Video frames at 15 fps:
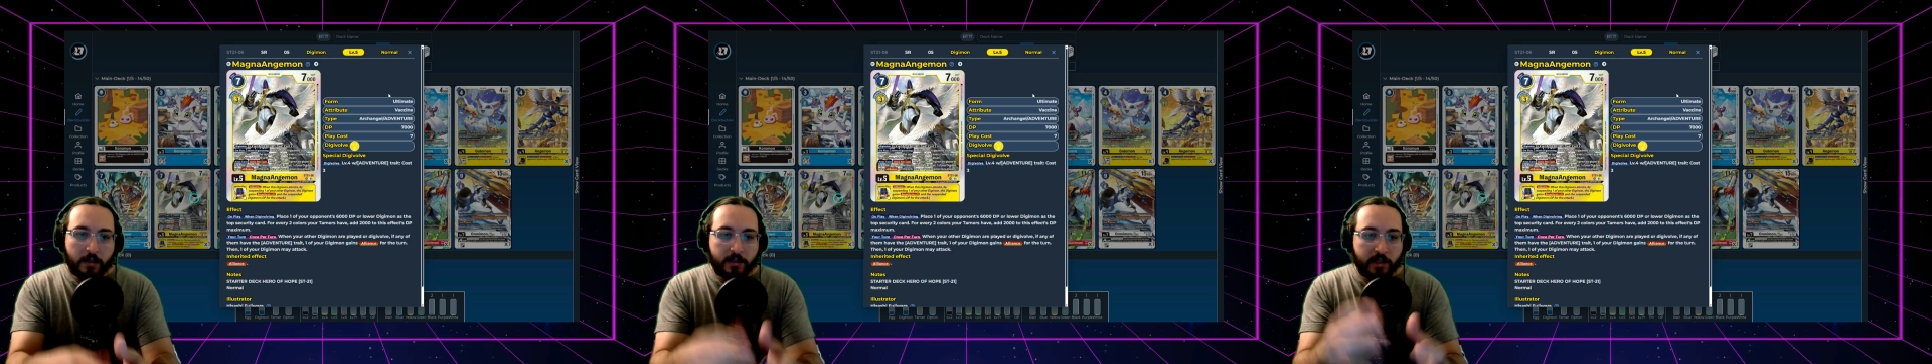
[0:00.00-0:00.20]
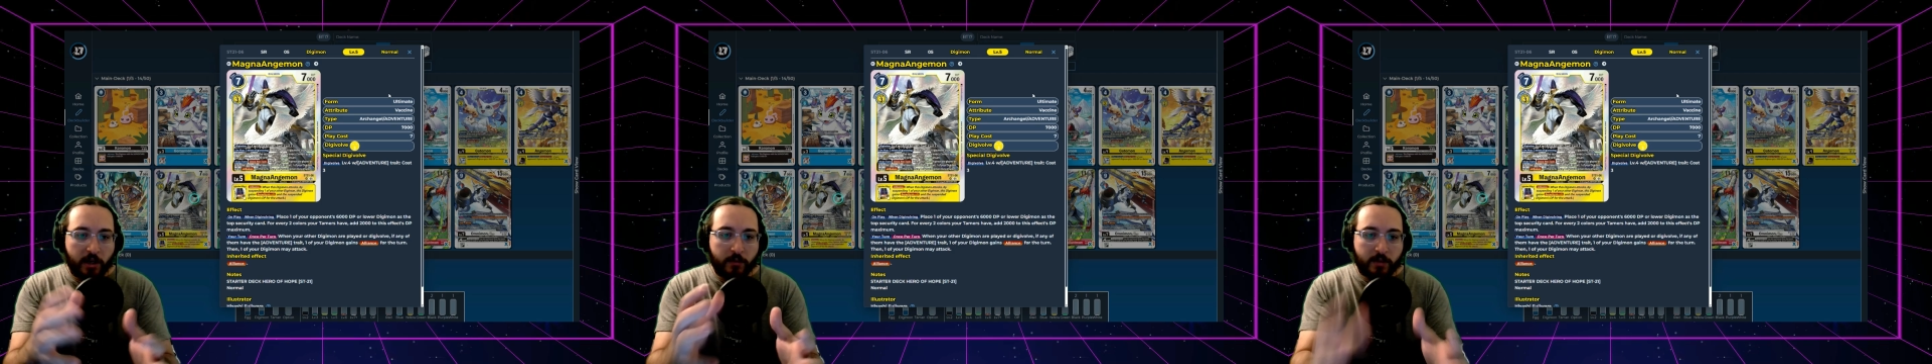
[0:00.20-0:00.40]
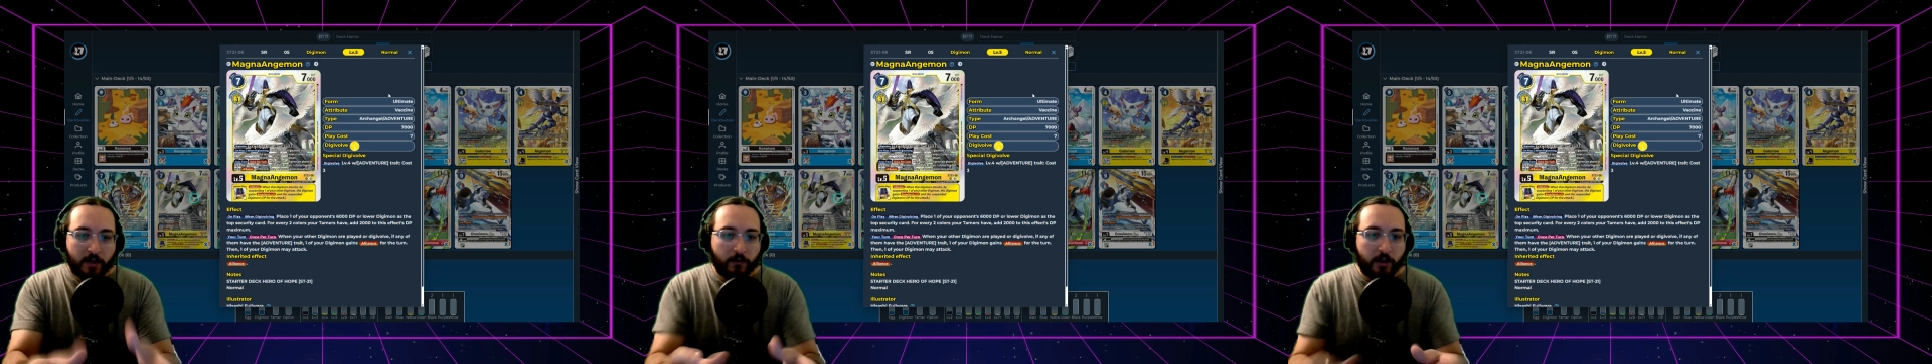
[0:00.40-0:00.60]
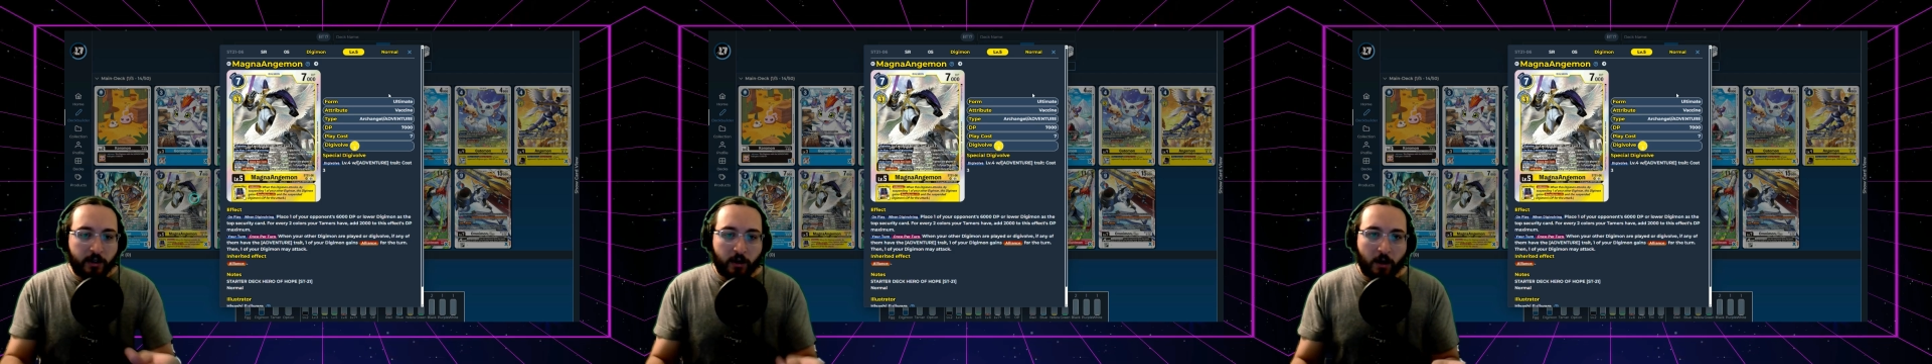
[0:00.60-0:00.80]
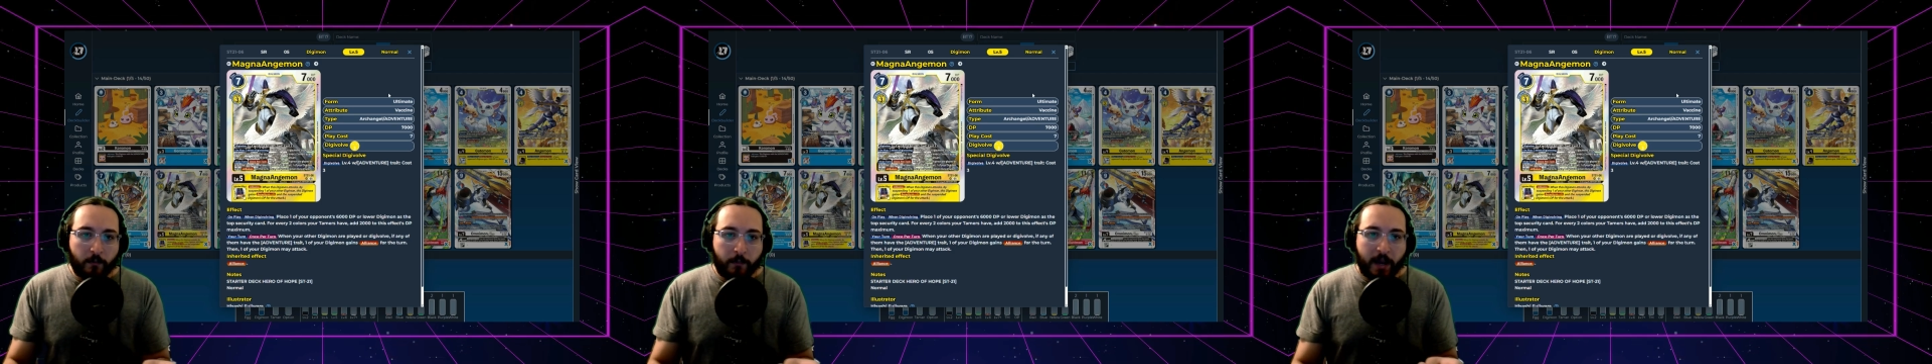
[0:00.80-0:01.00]
So definitely
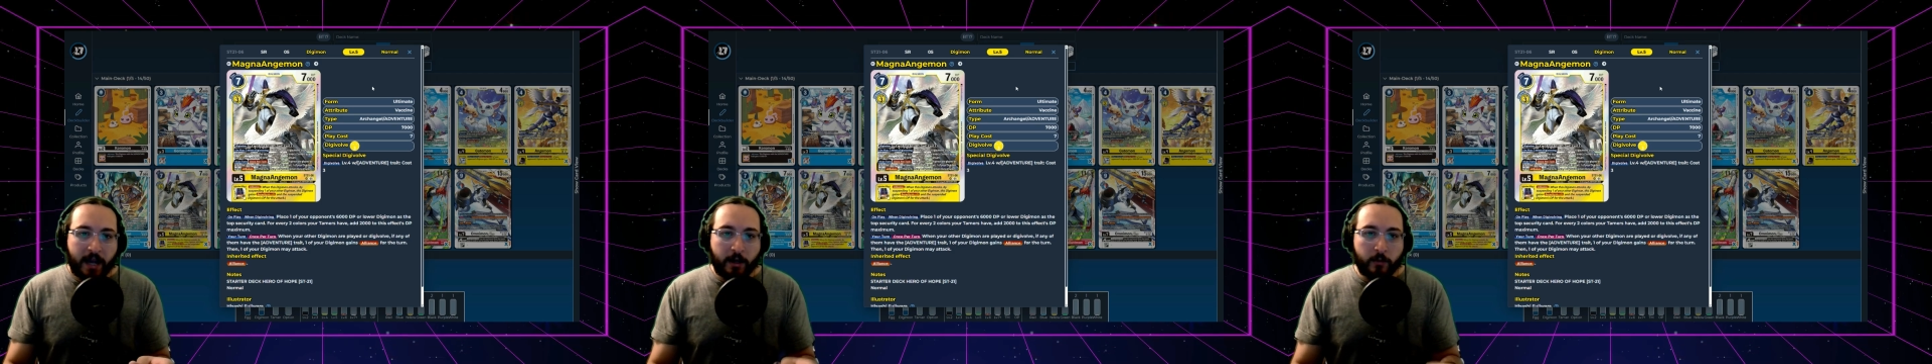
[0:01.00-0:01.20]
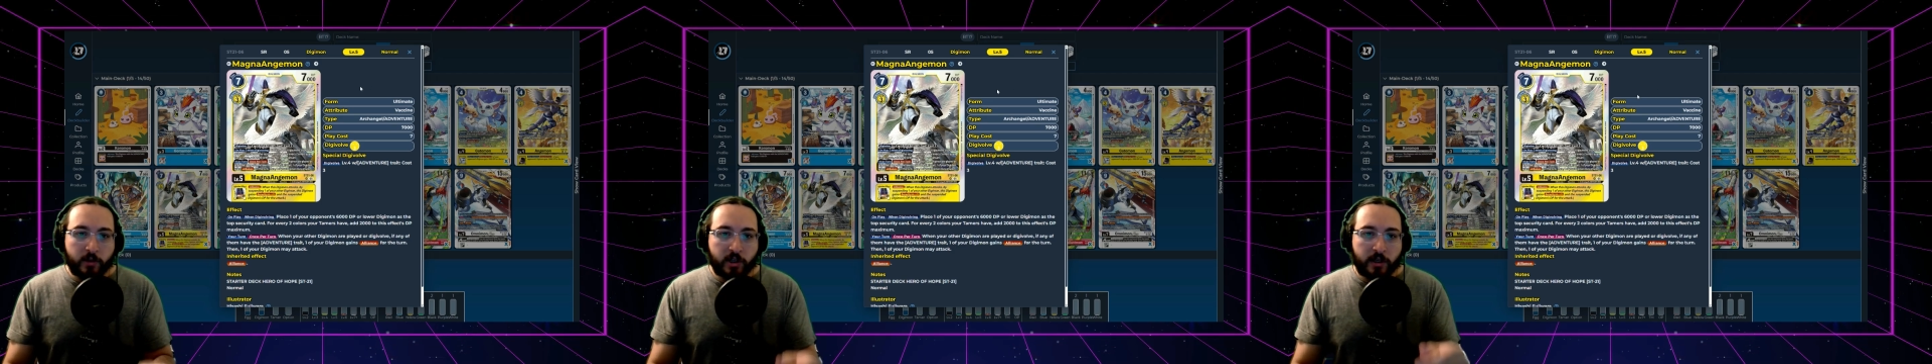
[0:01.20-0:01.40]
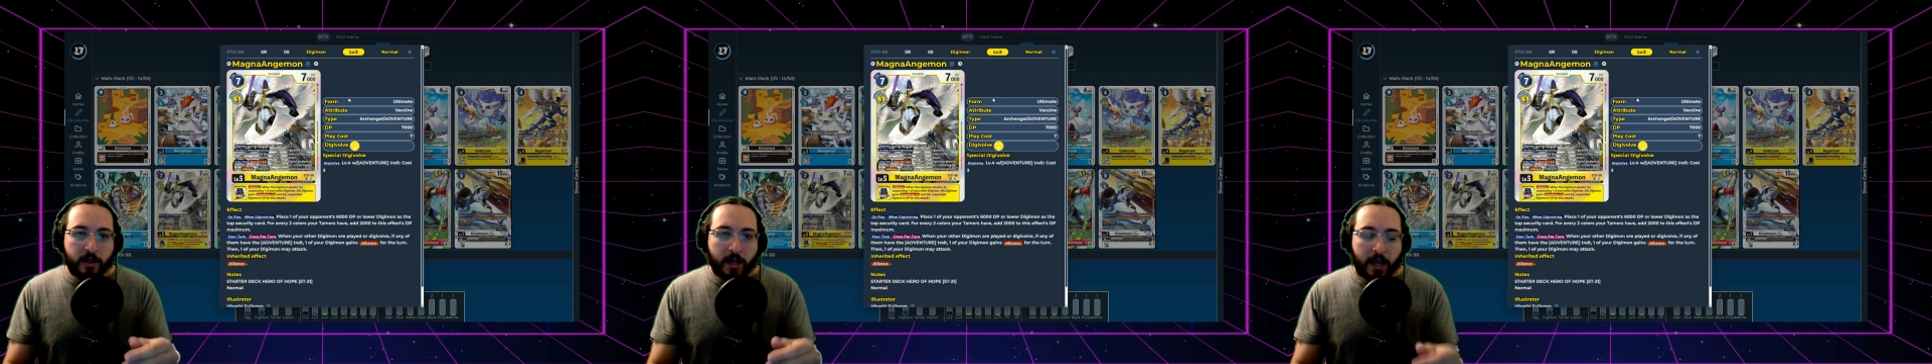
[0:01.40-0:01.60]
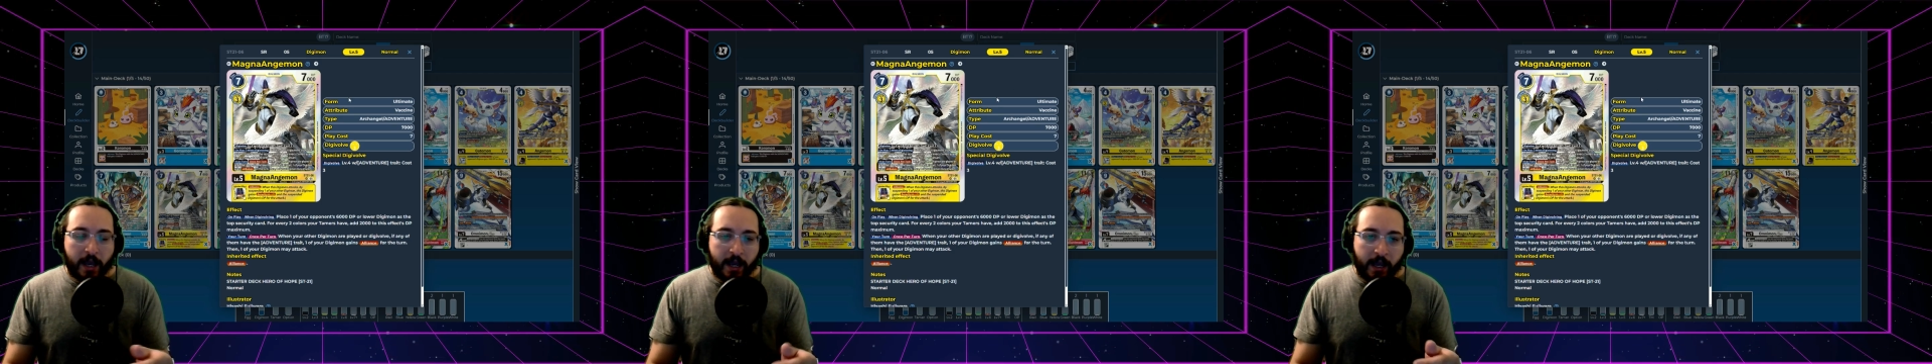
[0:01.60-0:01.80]
not a bad option.